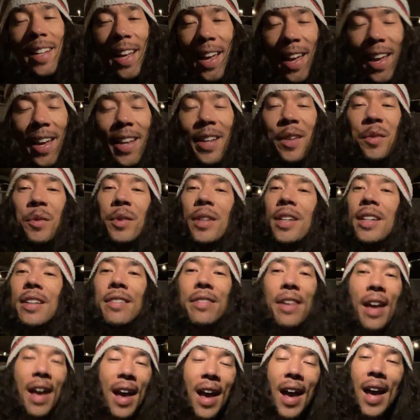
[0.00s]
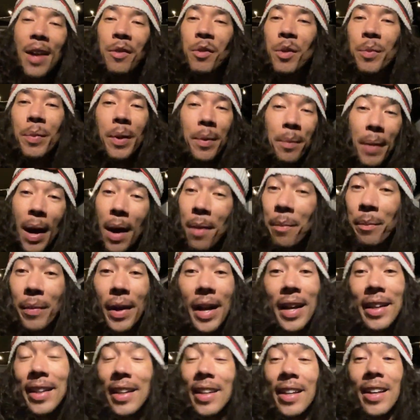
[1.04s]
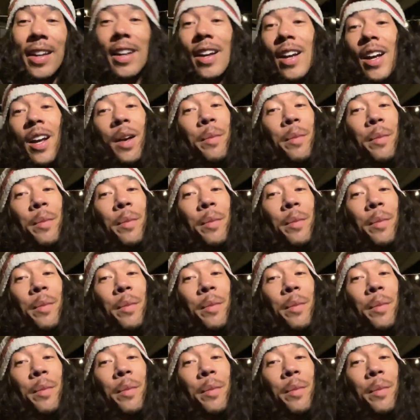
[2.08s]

day we've had. We've been mountain biking,